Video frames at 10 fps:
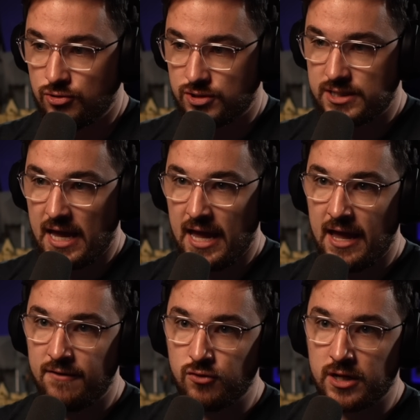
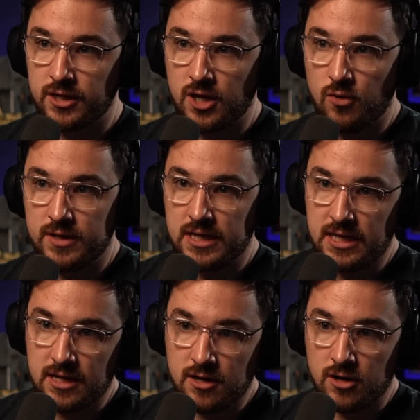save. We're going to go in
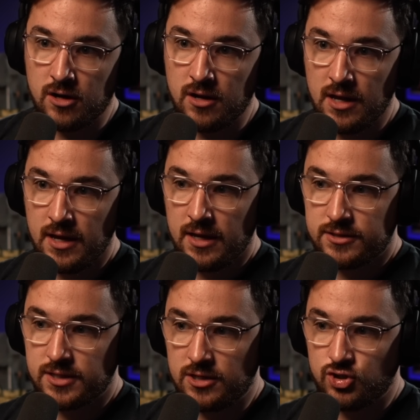here.
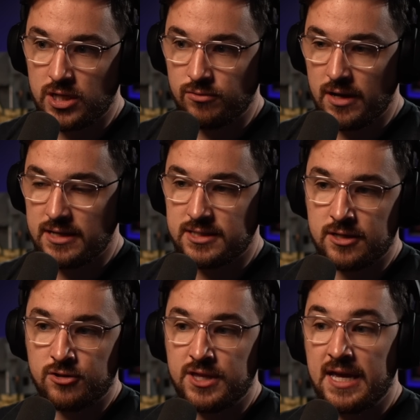It's going to generate its
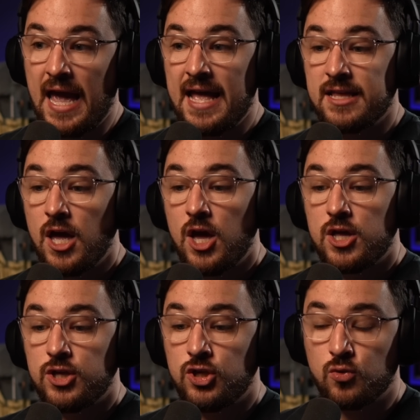little thing. And
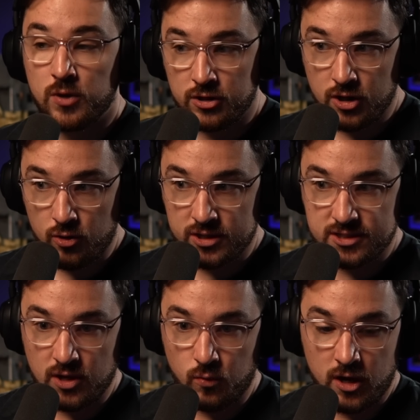you will notice
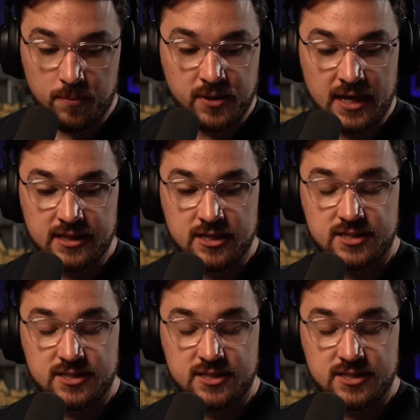that we are playing this